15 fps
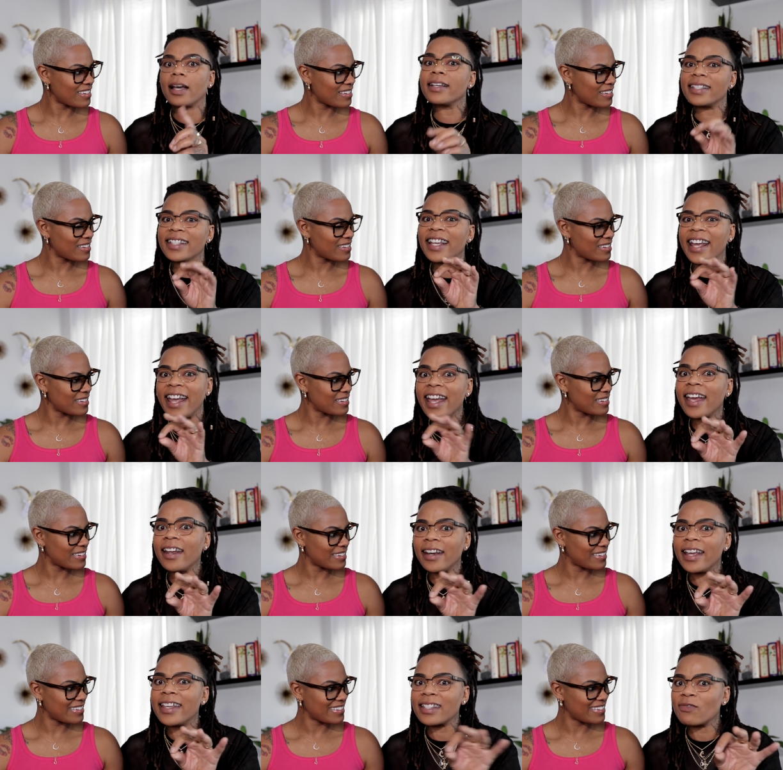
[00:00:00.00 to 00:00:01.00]
Speaker 1: because the
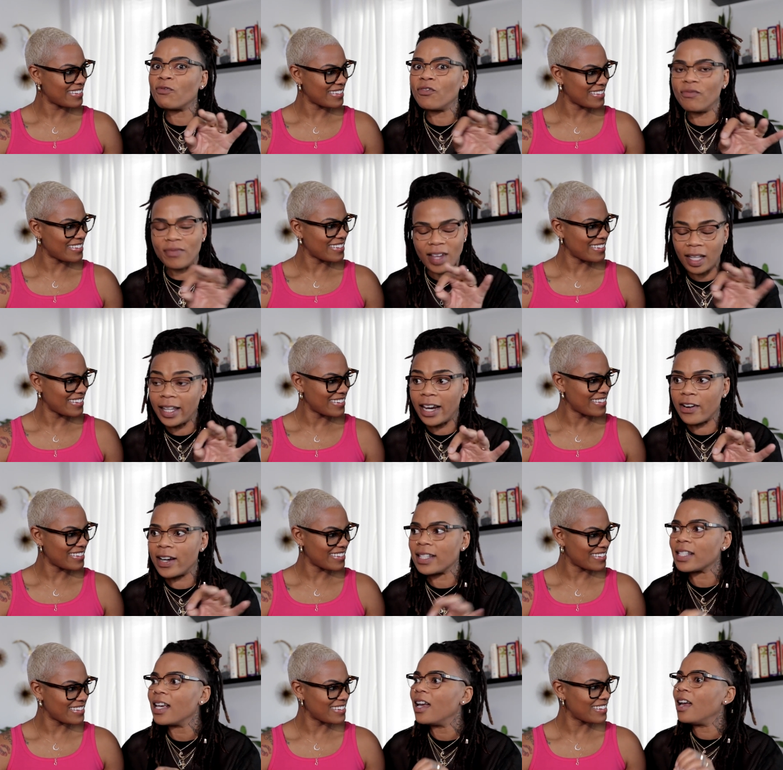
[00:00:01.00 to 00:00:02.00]
end is
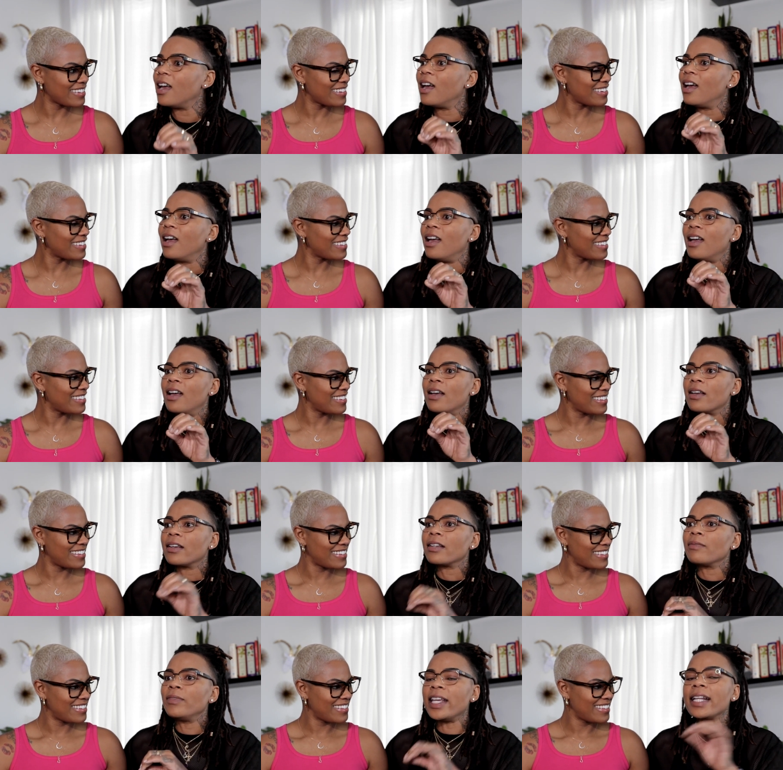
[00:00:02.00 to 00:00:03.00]
hilarious.
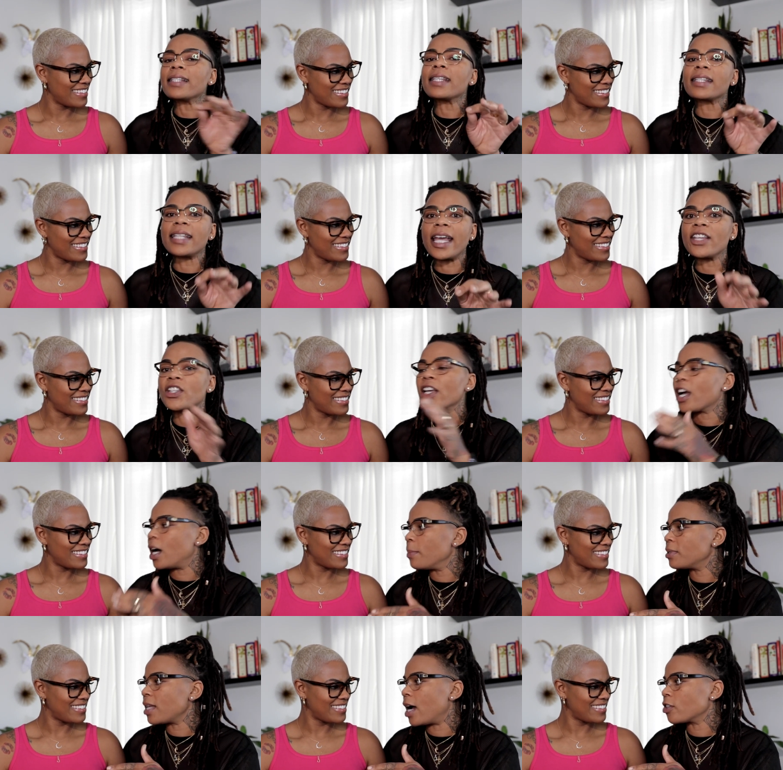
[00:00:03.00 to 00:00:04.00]
Needless to say, she
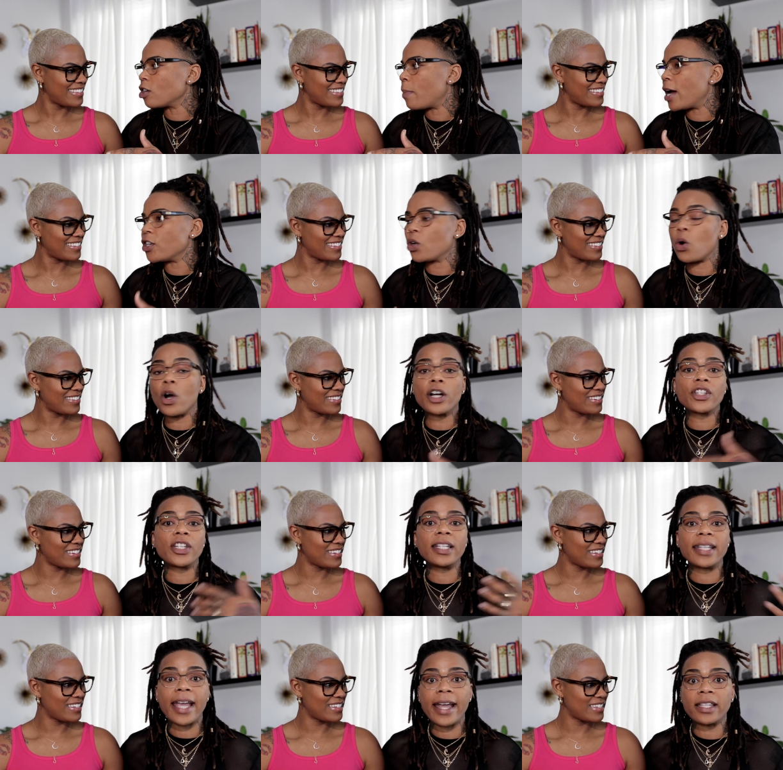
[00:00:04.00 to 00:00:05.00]
comes knocks on my door.
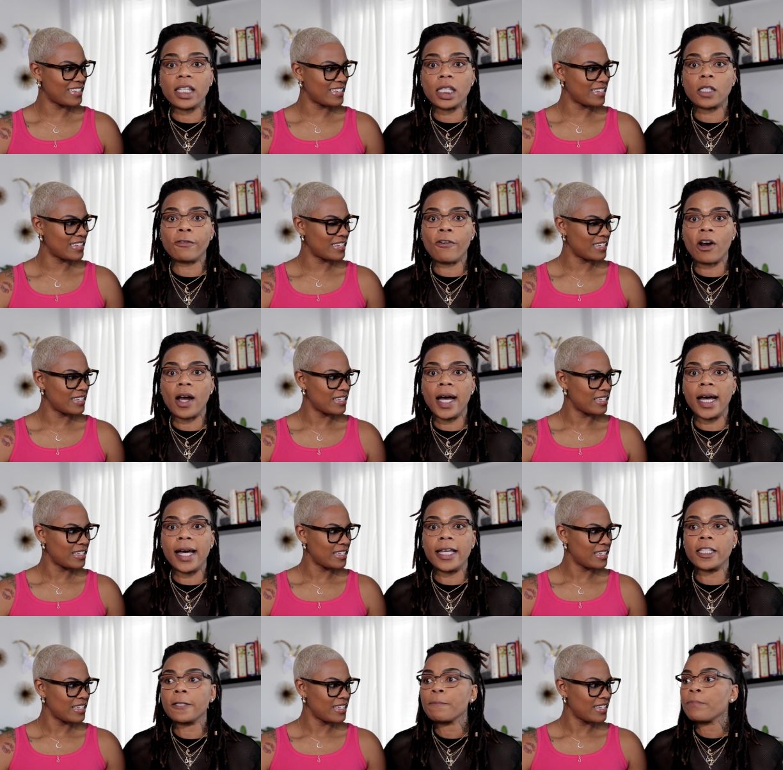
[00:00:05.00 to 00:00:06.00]
She dances for
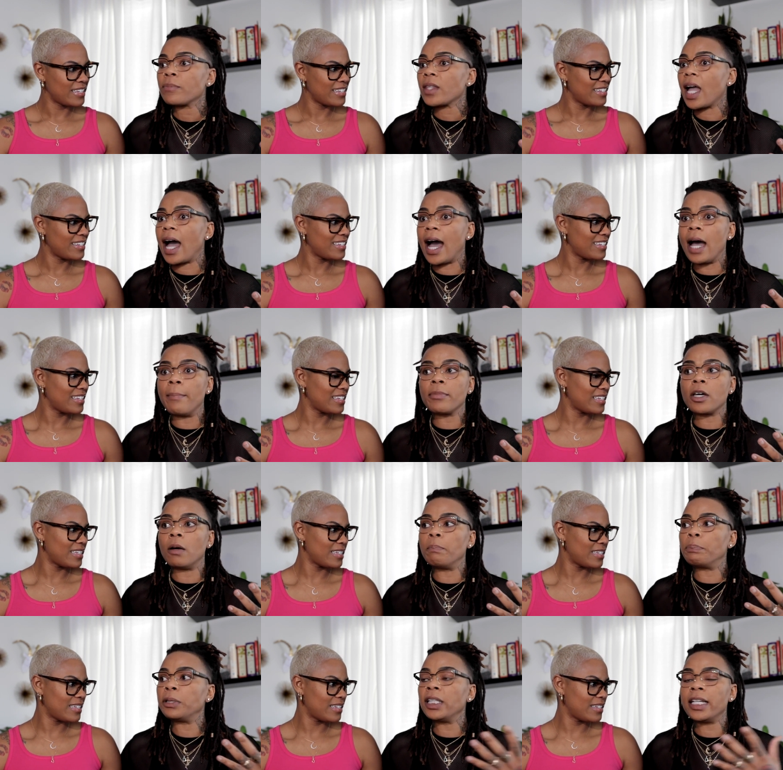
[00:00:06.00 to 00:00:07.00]
us. I'm
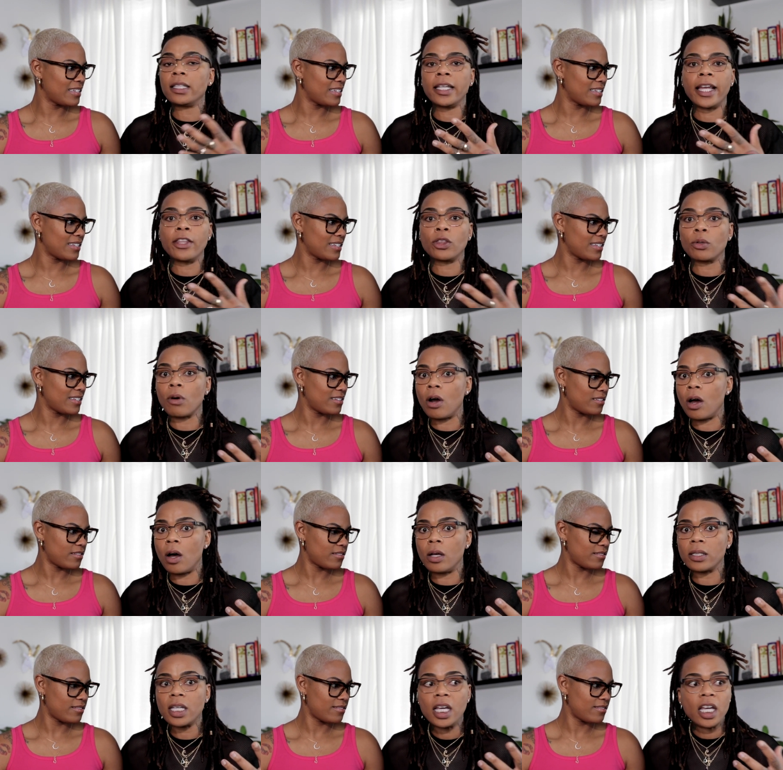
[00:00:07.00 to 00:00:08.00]
completely
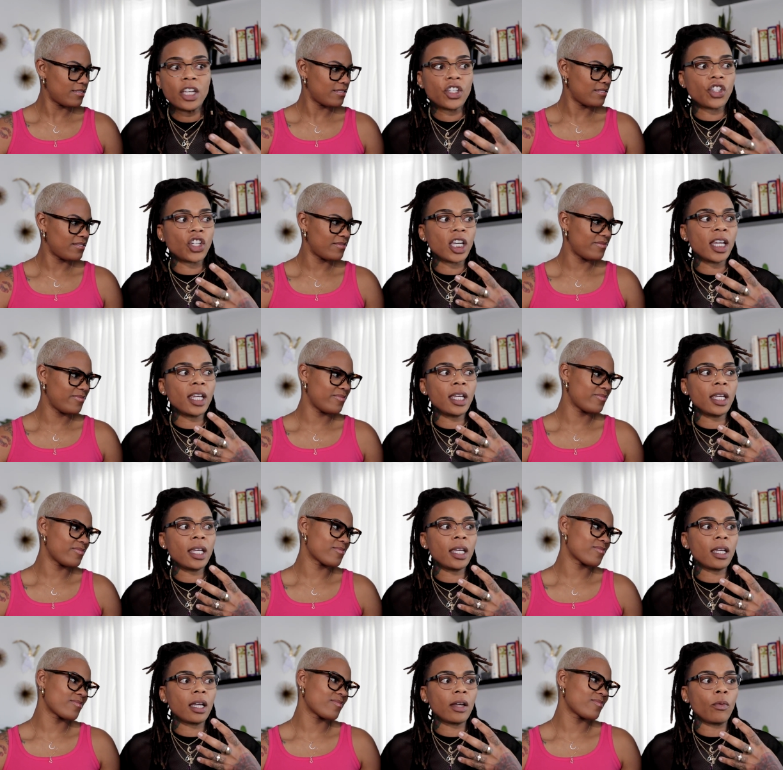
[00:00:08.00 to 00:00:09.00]
enthralled.
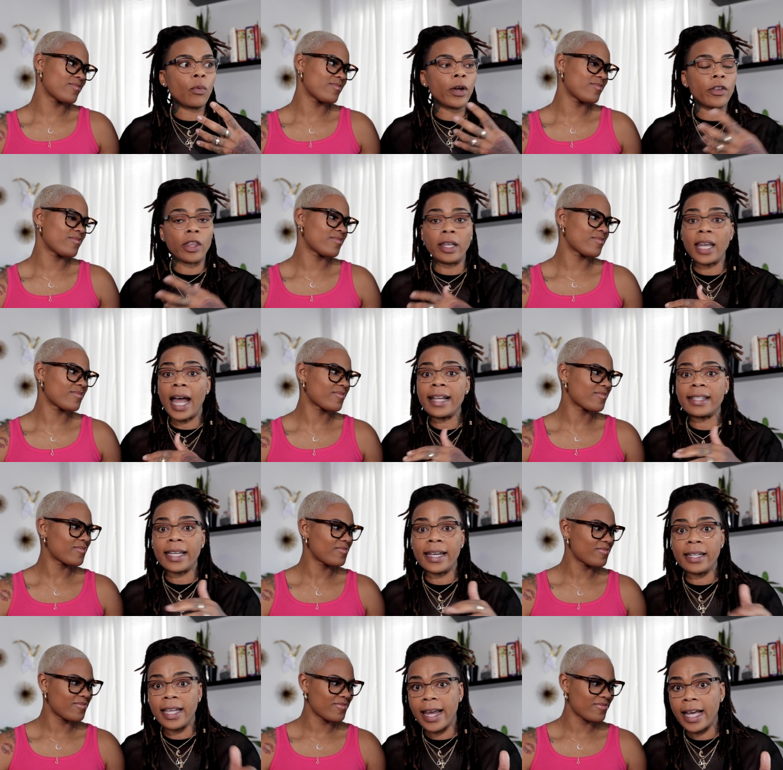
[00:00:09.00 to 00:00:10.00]
She, the
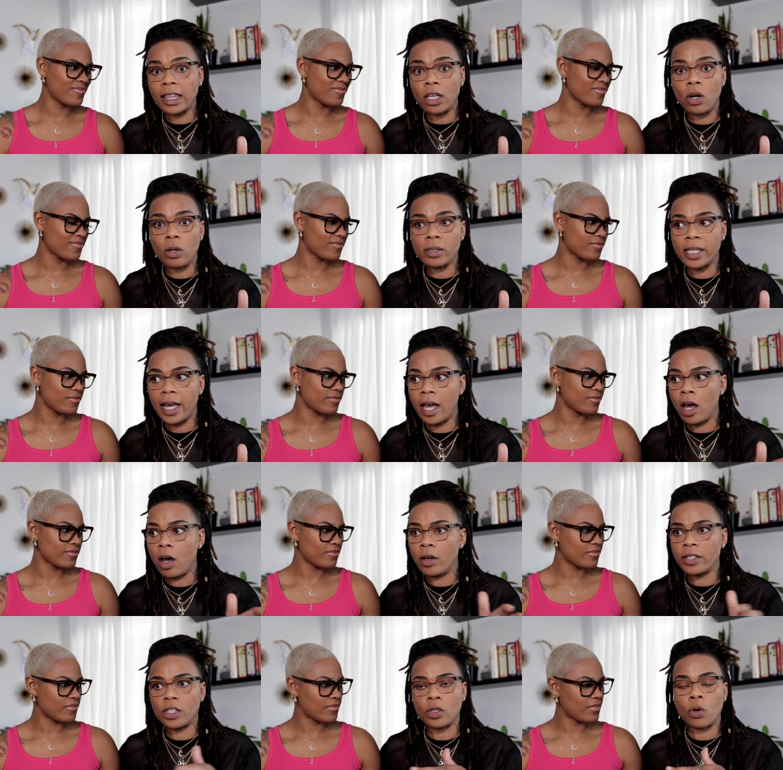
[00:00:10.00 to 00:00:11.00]
night's ending at the
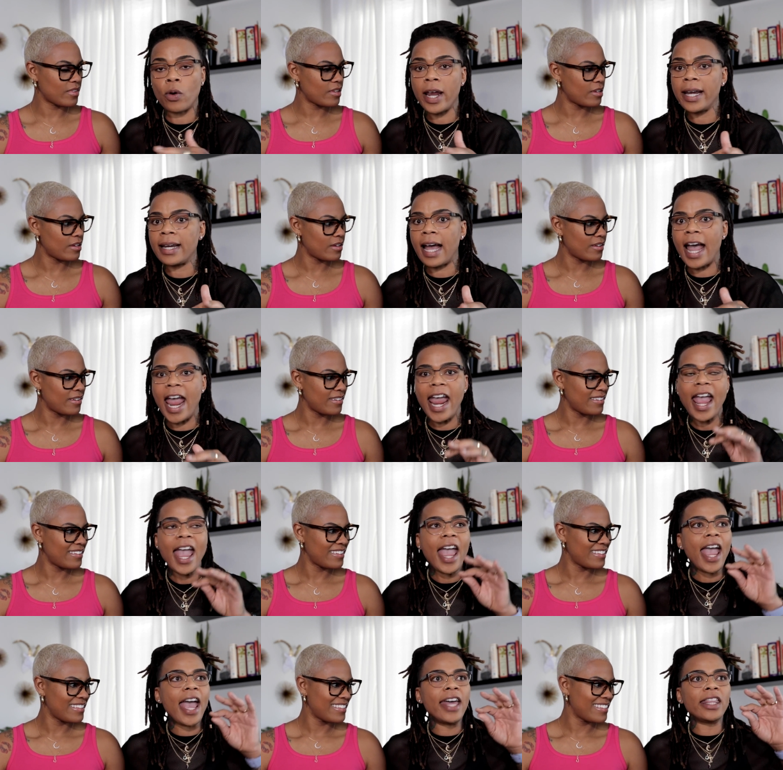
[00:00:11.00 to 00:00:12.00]
hotel. It's a great night.
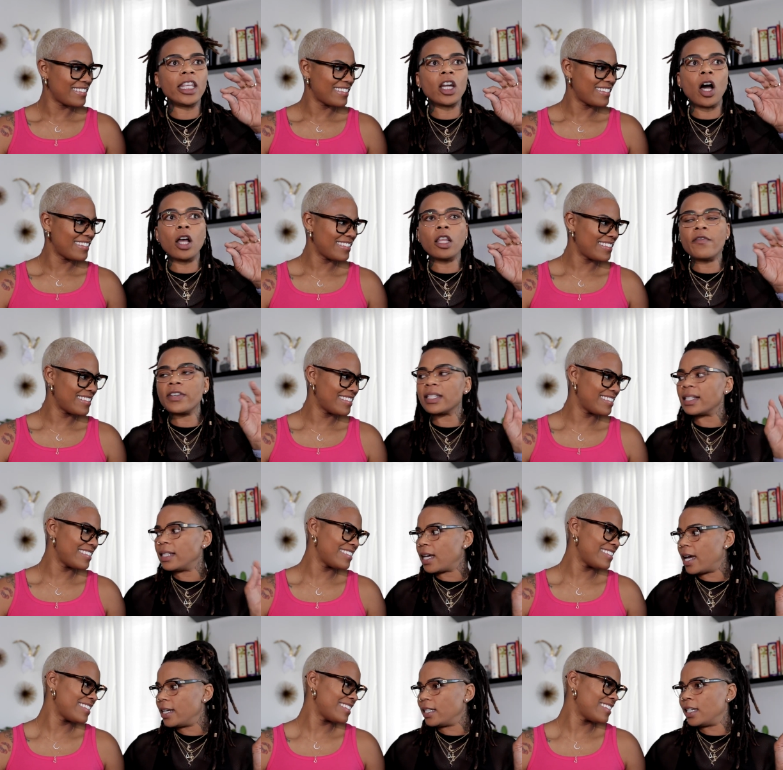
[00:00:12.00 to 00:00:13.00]
And then all of a
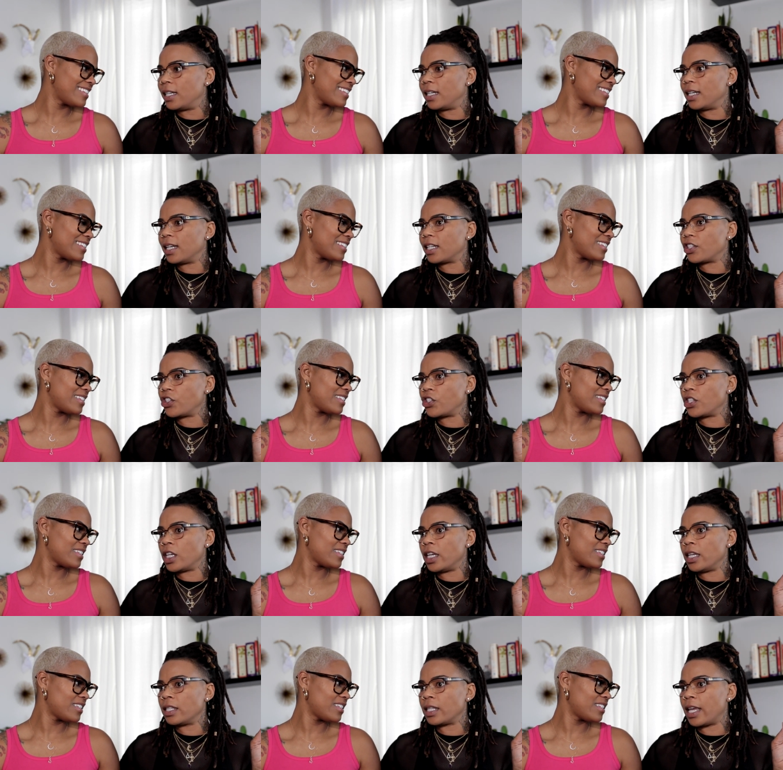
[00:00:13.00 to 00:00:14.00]
sudden,
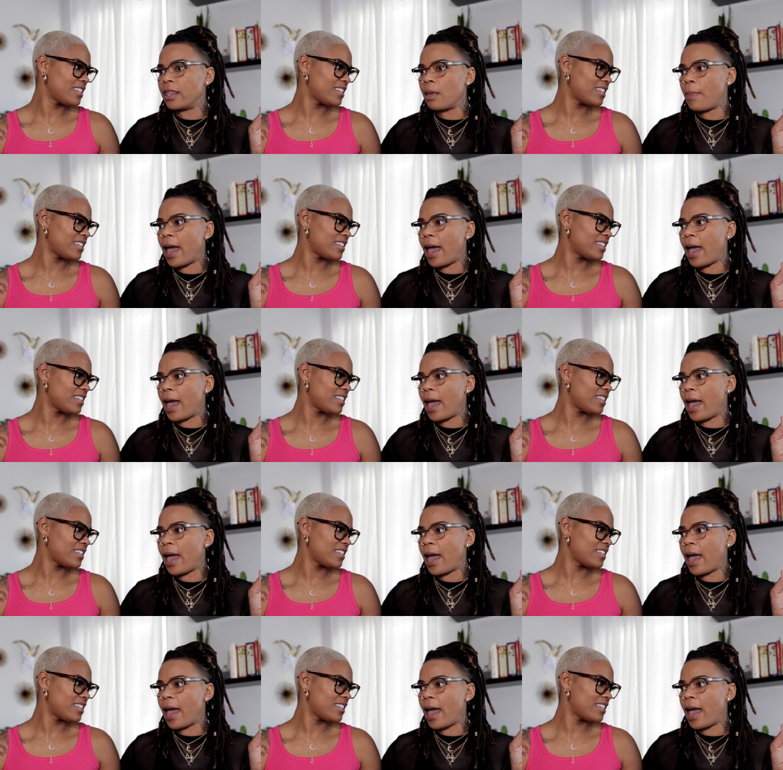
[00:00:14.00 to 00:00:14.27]
she's in the